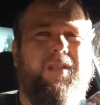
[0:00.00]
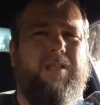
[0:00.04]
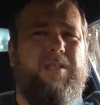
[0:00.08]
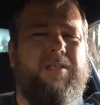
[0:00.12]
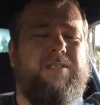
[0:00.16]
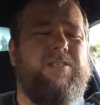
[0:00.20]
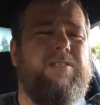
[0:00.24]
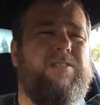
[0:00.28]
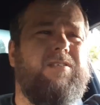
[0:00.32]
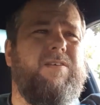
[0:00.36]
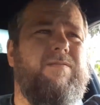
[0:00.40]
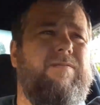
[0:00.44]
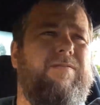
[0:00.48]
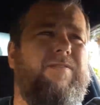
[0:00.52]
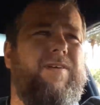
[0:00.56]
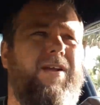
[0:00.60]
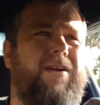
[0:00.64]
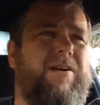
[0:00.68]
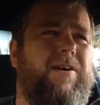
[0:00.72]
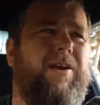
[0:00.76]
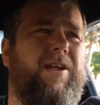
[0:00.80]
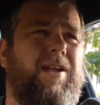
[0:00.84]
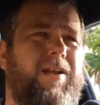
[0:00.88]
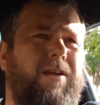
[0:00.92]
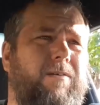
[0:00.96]
This is a
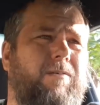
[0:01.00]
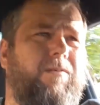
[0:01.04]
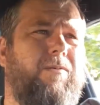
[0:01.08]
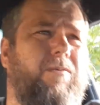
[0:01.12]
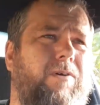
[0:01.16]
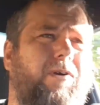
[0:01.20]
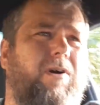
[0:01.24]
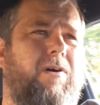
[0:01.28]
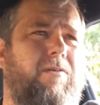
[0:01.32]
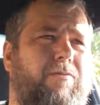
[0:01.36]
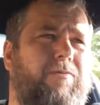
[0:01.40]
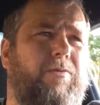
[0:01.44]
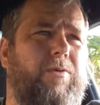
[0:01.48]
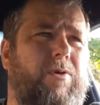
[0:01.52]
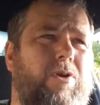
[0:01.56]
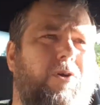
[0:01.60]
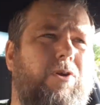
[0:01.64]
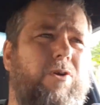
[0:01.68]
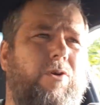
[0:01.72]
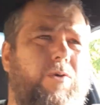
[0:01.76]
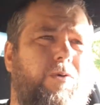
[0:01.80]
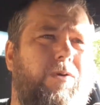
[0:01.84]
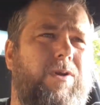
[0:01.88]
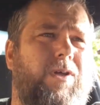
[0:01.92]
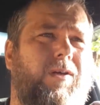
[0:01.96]
very rough
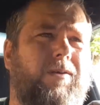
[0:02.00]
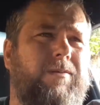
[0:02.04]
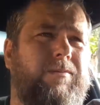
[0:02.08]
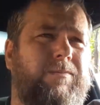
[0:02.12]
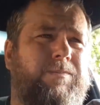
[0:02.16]
road.